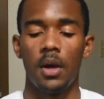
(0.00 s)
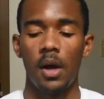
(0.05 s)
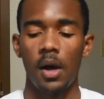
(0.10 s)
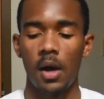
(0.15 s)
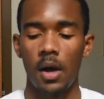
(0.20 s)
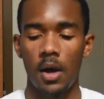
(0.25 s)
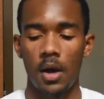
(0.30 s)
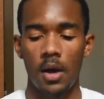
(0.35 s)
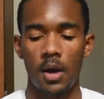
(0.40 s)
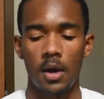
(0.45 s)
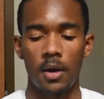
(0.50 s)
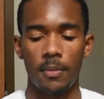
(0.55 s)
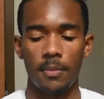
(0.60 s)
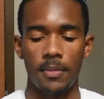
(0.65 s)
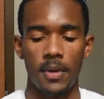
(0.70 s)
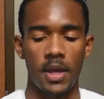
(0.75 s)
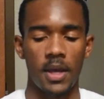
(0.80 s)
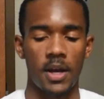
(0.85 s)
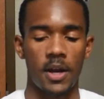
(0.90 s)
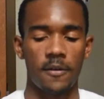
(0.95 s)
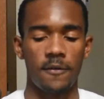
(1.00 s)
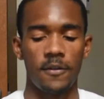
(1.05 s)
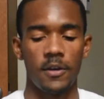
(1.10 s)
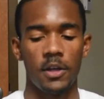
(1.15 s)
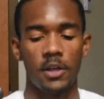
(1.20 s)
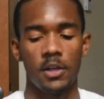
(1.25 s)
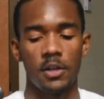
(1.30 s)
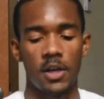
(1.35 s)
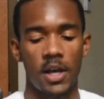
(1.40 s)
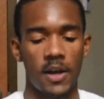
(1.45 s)
And I
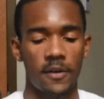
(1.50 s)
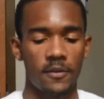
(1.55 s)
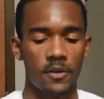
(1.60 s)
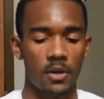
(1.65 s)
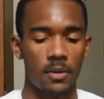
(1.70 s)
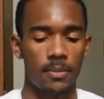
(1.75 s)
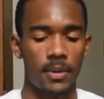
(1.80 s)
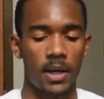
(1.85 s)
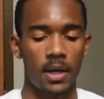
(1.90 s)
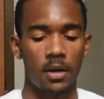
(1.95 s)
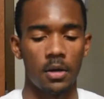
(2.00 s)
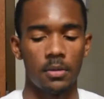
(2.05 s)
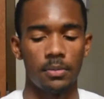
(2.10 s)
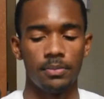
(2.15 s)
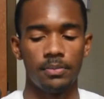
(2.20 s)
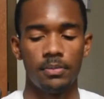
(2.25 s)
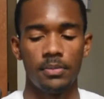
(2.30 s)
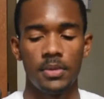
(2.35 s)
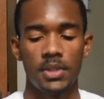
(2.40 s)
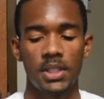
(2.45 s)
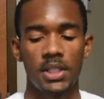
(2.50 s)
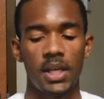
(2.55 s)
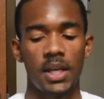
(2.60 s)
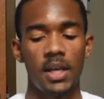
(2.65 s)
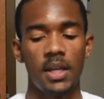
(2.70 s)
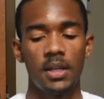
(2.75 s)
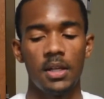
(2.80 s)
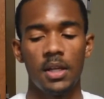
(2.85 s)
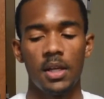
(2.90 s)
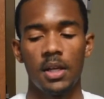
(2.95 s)
figure after about
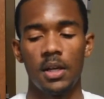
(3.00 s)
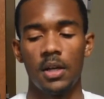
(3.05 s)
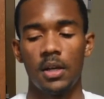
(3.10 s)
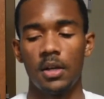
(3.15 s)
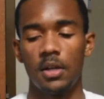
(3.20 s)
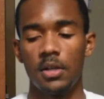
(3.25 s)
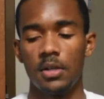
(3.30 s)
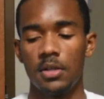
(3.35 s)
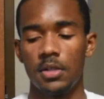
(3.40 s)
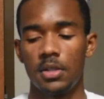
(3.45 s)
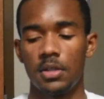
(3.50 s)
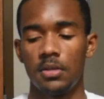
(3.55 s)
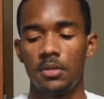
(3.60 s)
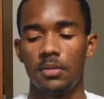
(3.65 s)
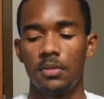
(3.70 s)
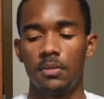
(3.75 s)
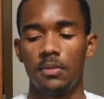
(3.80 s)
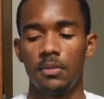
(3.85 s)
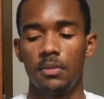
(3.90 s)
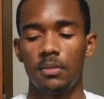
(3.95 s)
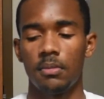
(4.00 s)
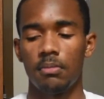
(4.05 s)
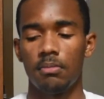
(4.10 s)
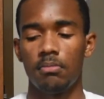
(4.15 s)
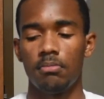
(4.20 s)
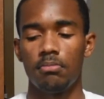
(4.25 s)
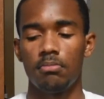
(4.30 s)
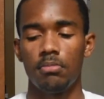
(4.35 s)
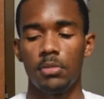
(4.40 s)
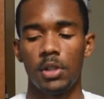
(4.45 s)
10 years,
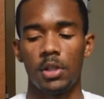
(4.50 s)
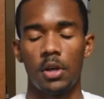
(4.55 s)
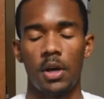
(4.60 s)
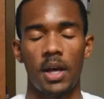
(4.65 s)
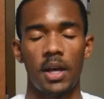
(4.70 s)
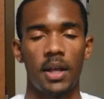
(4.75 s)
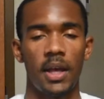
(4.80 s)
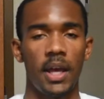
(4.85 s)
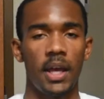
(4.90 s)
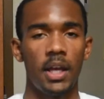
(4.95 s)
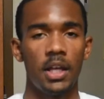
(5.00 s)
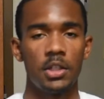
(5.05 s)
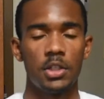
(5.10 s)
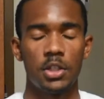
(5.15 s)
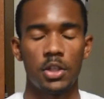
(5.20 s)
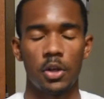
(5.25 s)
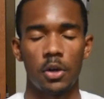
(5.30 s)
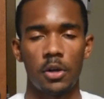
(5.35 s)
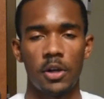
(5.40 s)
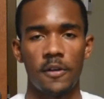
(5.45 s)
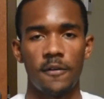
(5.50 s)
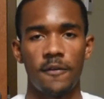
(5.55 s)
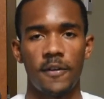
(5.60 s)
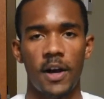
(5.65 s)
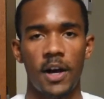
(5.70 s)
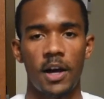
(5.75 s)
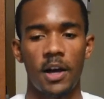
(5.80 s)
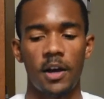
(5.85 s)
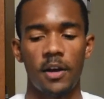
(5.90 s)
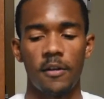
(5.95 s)
at age
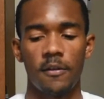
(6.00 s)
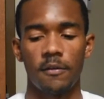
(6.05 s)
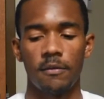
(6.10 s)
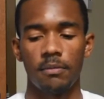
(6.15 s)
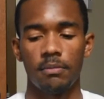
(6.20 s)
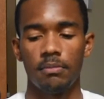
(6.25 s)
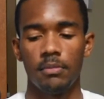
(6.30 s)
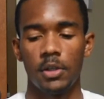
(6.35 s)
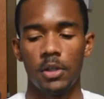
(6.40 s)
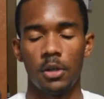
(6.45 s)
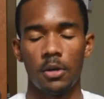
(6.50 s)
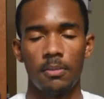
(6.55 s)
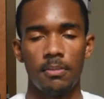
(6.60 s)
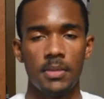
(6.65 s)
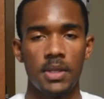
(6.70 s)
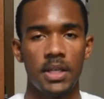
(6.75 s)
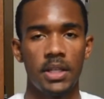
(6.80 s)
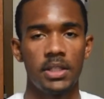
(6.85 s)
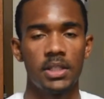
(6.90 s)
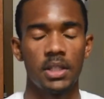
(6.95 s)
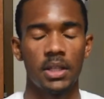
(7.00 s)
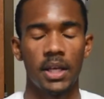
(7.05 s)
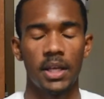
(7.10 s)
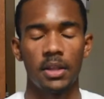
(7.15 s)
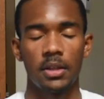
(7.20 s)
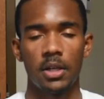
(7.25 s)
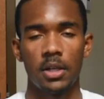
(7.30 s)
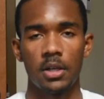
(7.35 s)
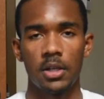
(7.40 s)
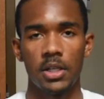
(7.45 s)
35, mid to
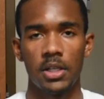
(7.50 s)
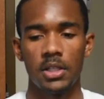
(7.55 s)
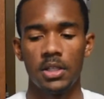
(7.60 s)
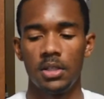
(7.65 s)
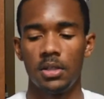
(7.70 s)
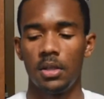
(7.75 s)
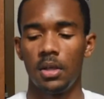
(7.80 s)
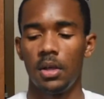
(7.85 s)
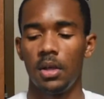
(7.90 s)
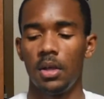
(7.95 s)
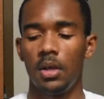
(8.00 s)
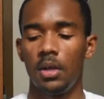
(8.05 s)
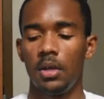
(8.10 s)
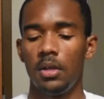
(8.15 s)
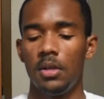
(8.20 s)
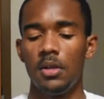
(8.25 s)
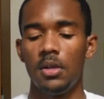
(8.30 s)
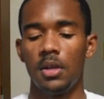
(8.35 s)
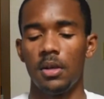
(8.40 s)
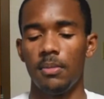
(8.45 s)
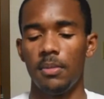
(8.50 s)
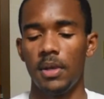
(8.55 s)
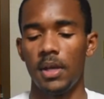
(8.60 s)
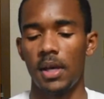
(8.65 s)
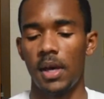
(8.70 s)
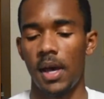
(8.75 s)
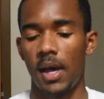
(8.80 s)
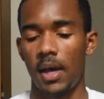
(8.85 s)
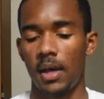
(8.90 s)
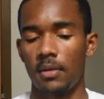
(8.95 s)
late 30s, you can be
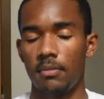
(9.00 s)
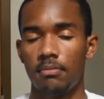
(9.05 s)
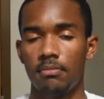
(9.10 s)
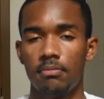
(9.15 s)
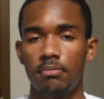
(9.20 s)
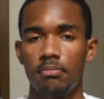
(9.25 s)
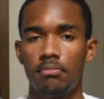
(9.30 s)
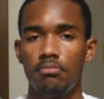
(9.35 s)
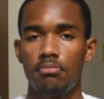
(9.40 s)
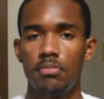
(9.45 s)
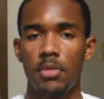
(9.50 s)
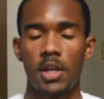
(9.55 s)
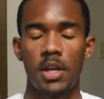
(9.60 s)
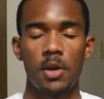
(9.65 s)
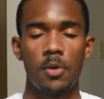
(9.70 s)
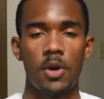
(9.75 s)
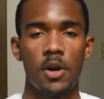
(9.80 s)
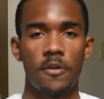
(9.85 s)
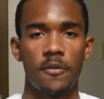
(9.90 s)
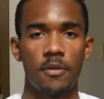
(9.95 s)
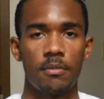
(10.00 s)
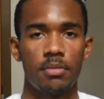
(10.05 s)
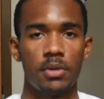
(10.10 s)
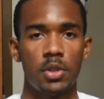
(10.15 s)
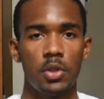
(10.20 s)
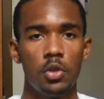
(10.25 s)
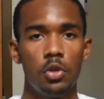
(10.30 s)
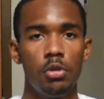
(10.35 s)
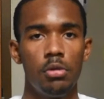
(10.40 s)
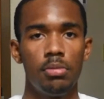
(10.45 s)
at anywhere from
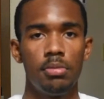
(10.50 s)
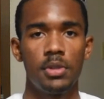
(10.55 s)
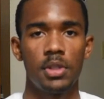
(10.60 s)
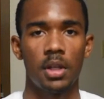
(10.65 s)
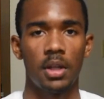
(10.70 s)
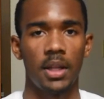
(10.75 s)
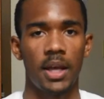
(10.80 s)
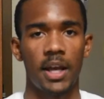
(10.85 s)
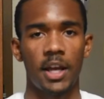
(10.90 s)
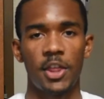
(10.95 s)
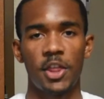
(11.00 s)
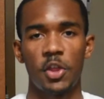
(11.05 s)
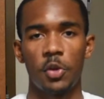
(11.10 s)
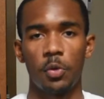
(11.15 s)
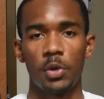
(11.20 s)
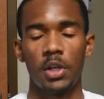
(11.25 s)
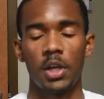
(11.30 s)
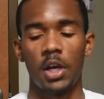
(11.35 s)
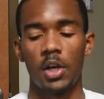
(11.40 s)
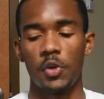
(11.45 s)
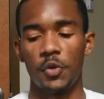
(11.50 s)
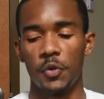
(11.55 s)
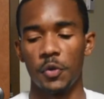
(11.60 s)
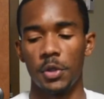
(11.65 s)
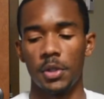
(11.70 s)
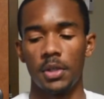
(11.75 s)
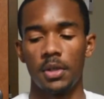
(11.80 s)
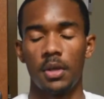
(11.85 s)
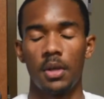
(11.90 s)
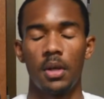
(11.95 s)
$200,000 to like
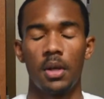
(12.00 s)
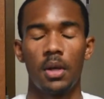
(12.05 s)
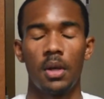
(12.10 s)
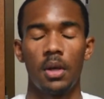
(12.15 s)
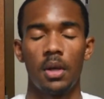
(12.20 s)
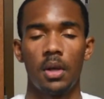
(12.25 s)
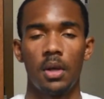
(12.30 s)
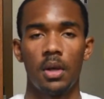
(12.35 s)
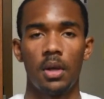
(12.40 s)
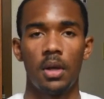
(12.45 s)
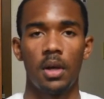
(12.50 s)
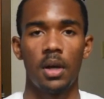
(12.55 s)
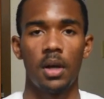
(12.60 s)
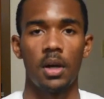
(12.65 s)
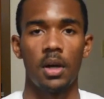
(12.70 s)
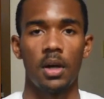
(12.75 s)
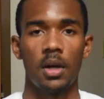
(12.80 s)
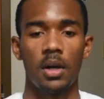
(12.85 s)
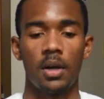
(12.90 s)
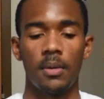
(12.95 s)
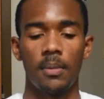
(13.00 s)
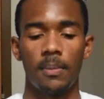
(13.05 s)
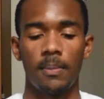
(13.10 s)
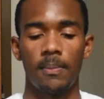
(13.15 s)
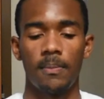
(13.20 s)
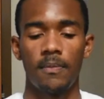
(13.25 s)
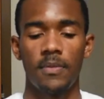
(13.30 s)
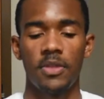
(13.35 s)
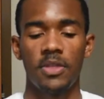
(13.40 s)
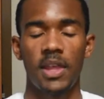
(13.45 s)

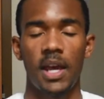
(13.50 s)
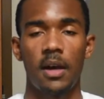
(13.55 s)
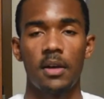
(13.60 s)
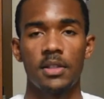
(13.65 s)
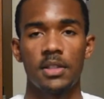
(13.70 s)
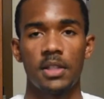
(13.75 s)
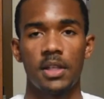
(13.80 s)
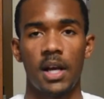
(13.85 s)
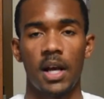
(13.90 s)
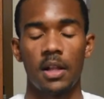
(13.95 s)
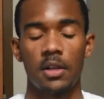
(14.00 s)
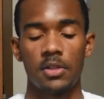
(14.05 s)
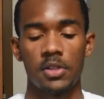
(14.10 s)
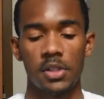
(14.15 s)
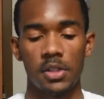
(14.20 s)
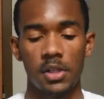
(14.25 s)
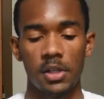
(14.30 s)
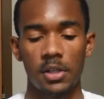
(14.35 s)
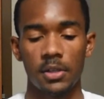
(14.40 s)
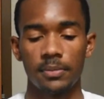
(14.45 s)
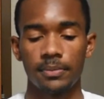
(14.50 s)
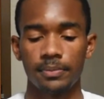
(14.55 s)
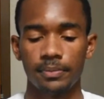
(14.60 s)
$300,000 a year.